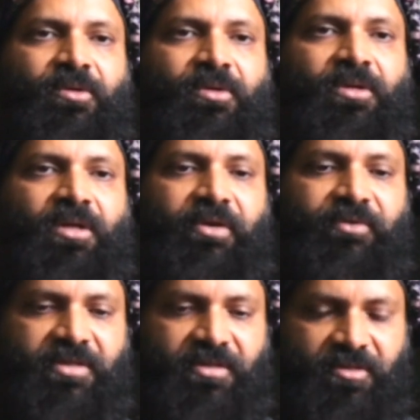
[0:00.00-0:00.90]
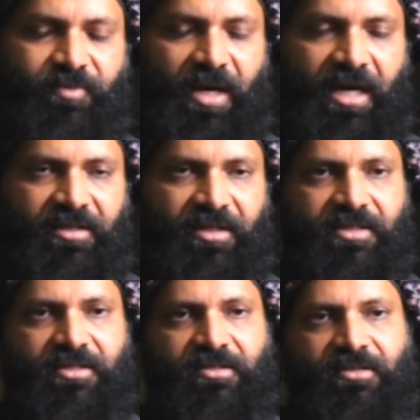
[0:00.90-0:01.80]
having such bad
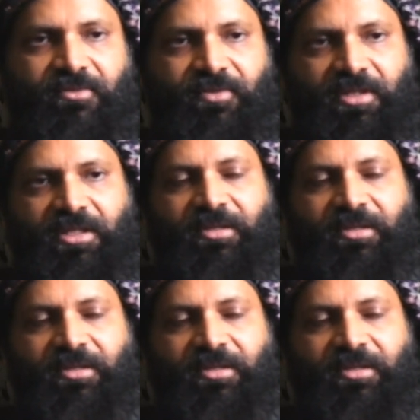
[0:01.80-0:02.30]
things with them.